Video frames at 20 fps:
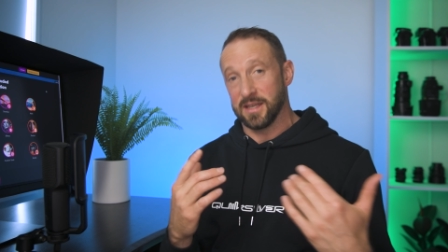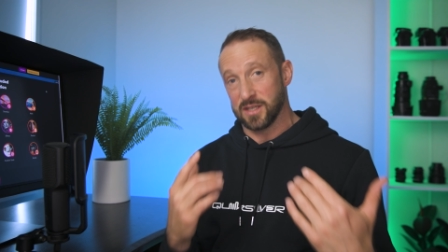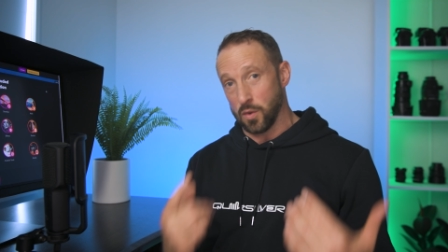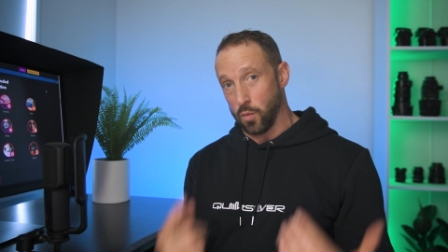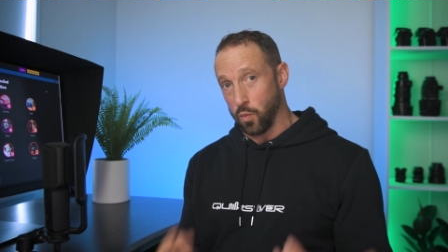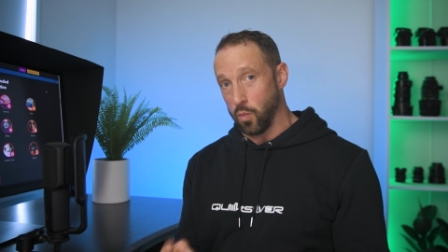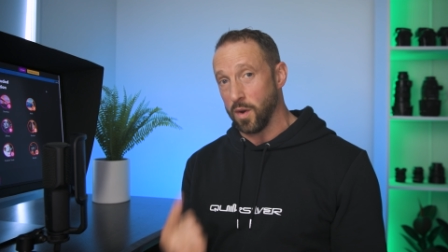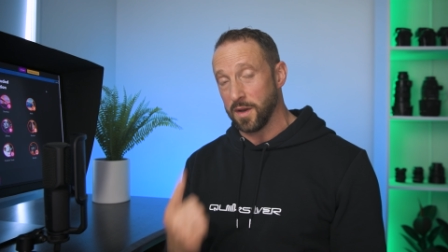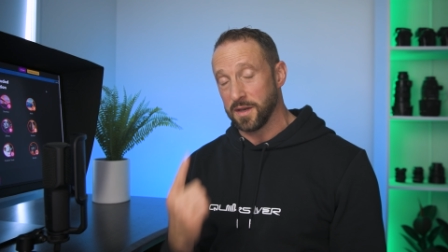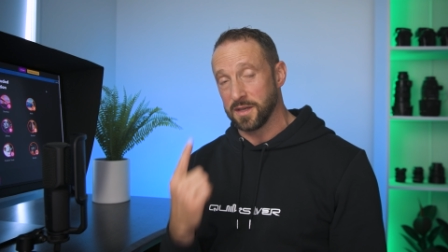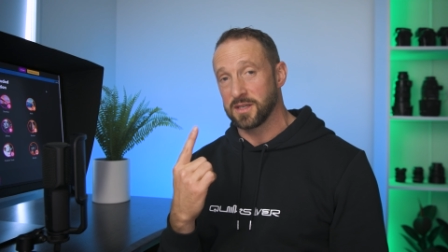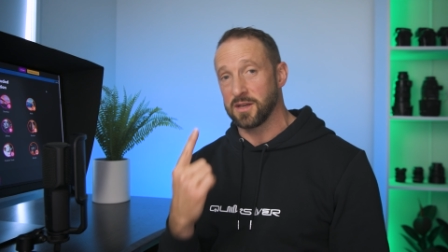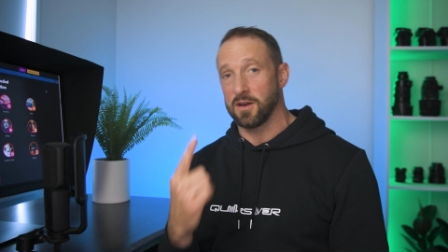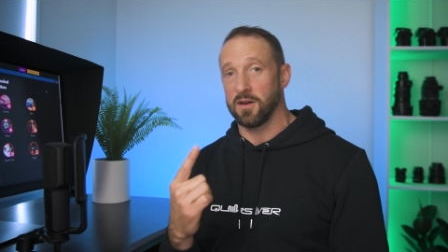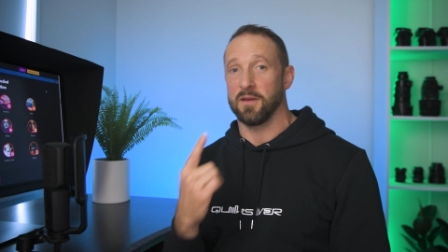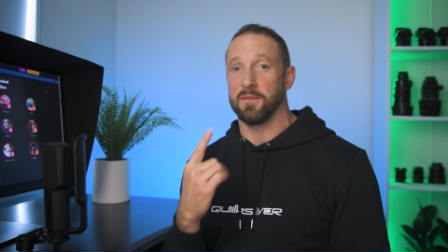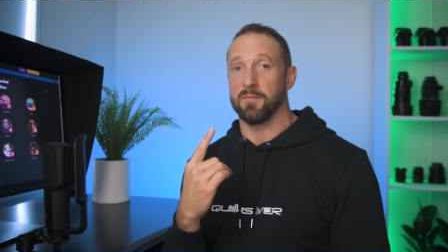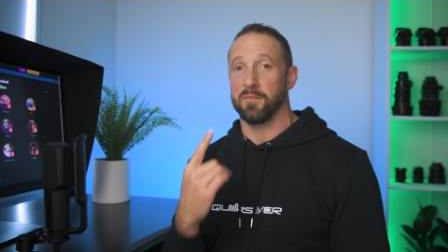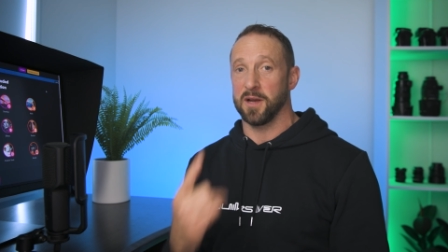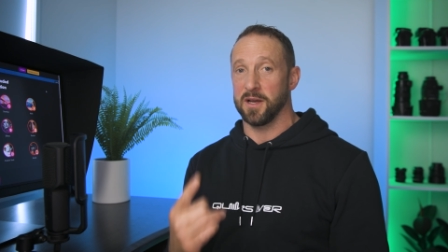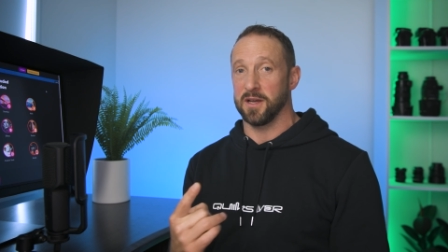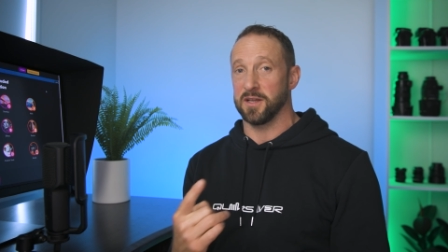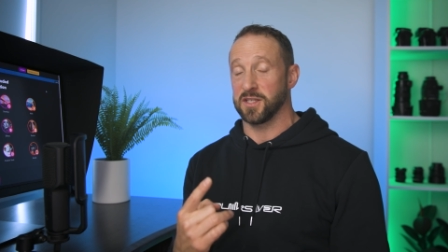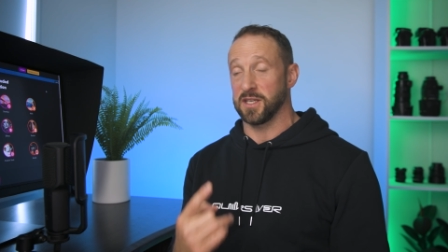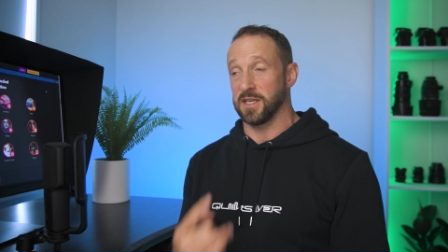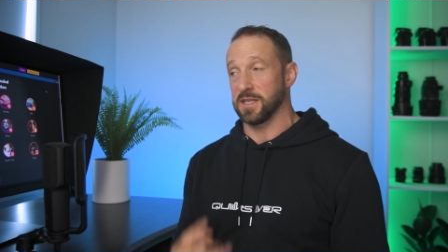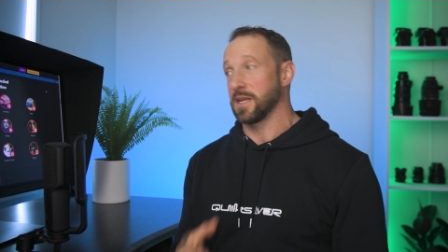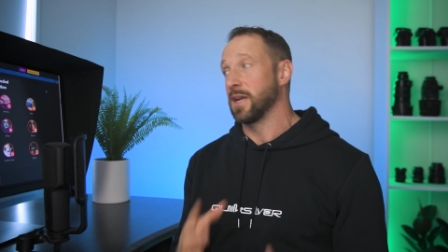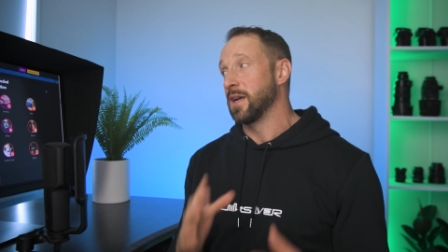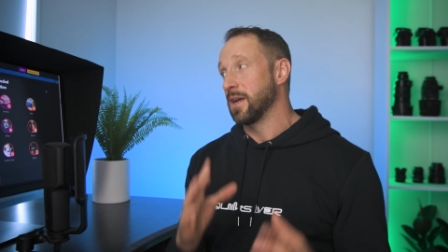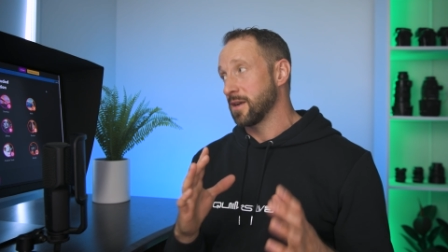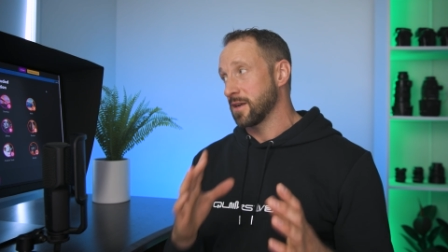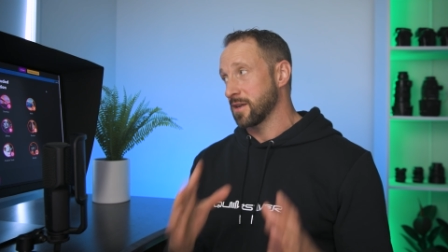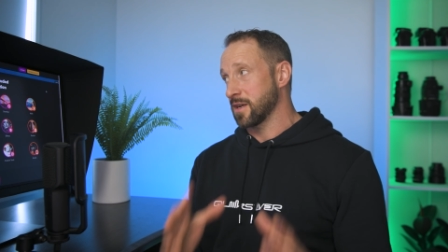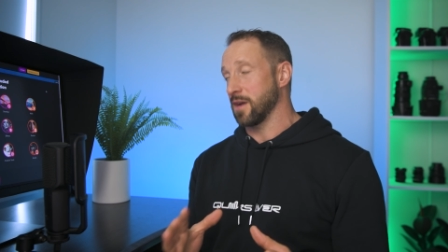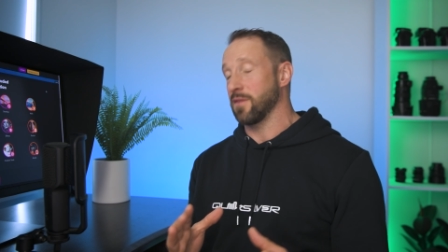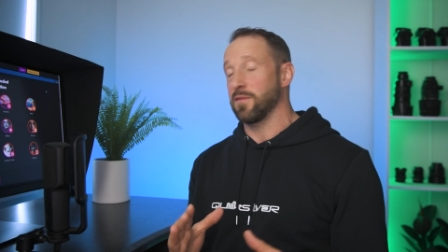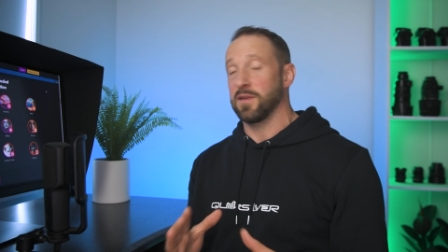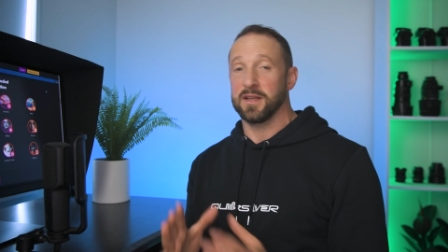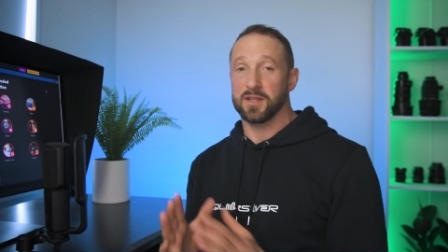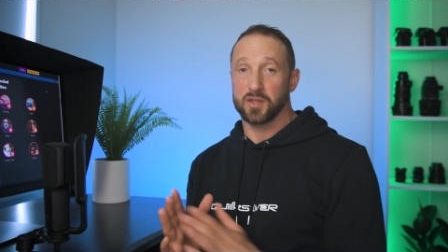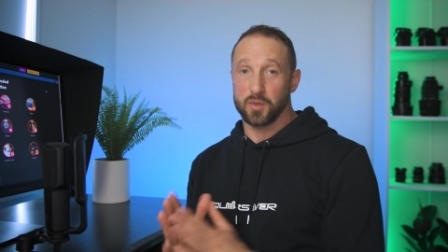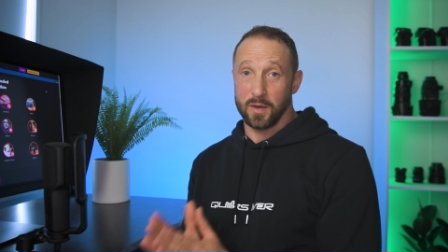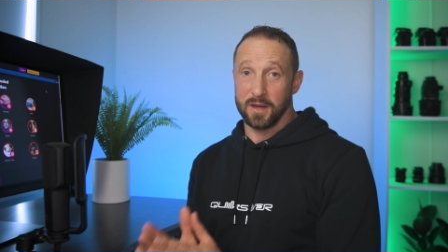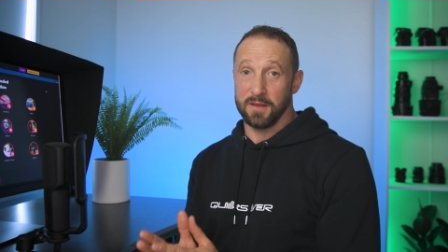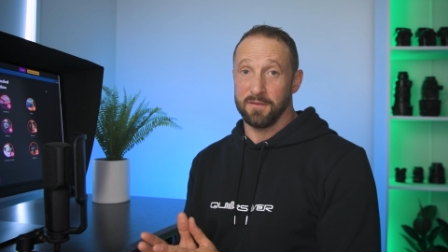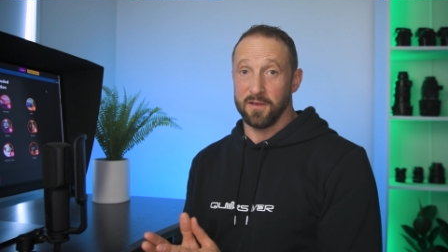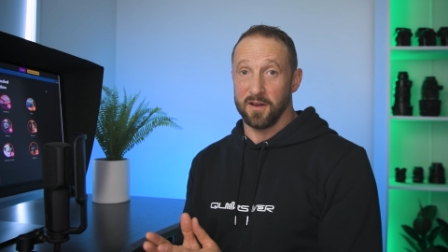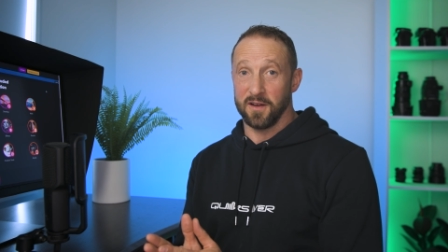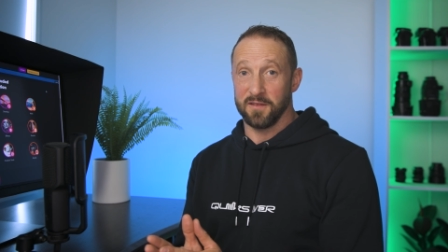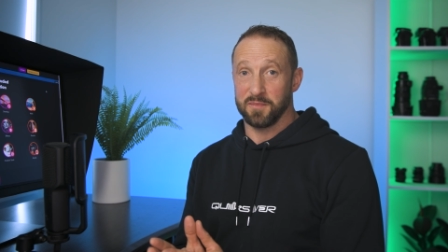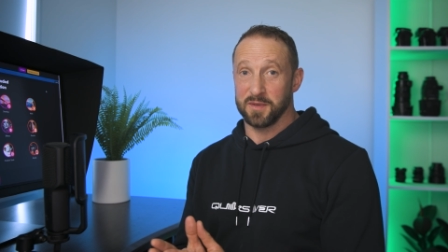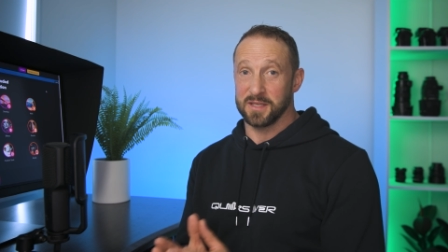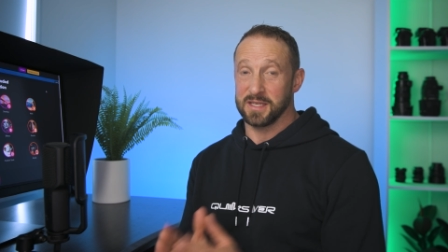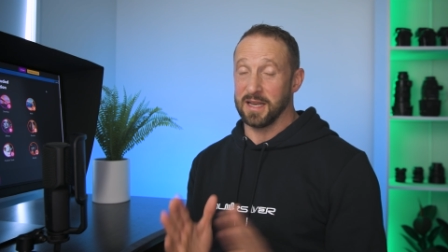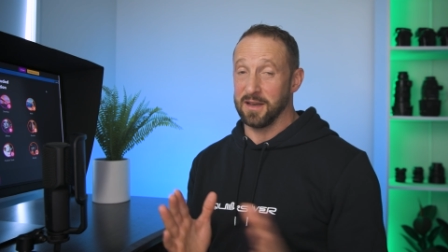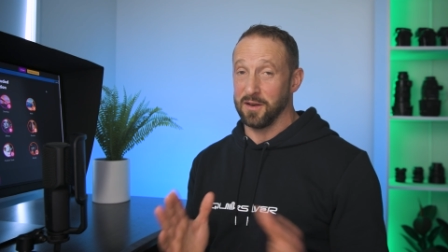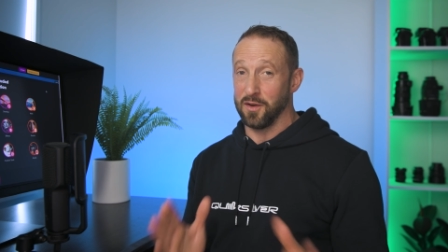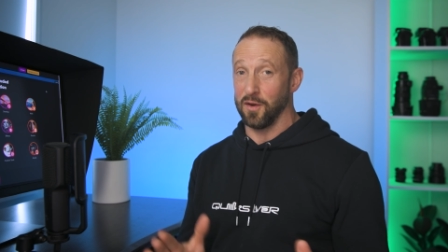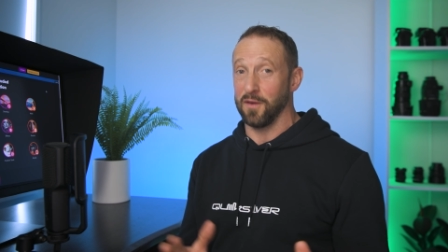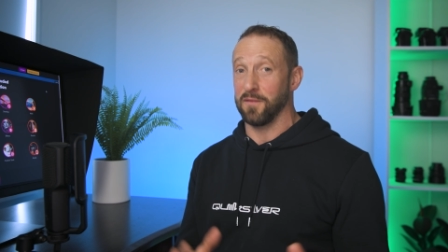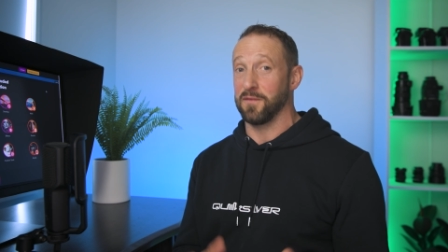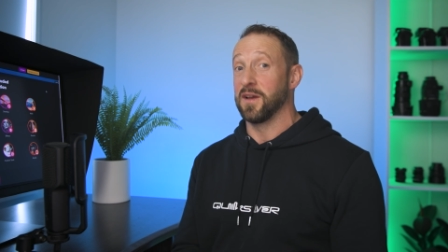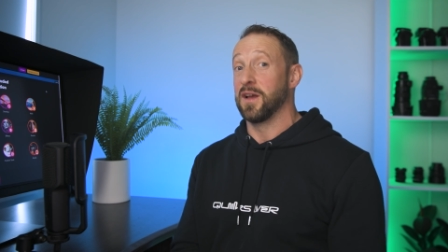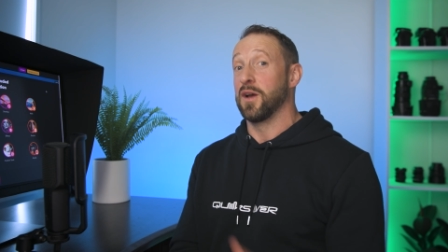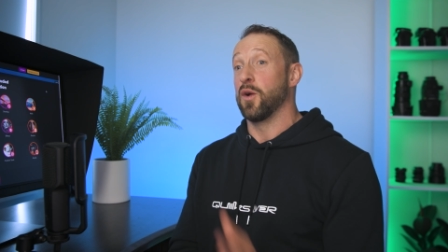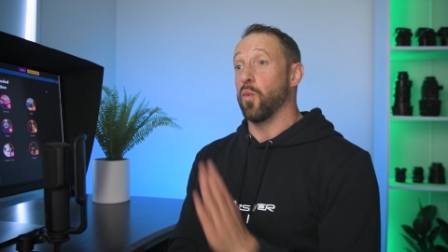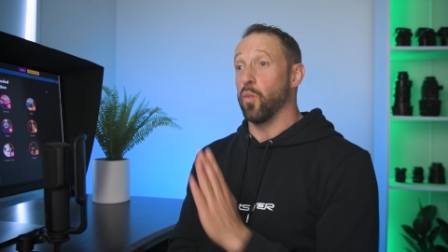it's a one-time purchase currently at 25% off.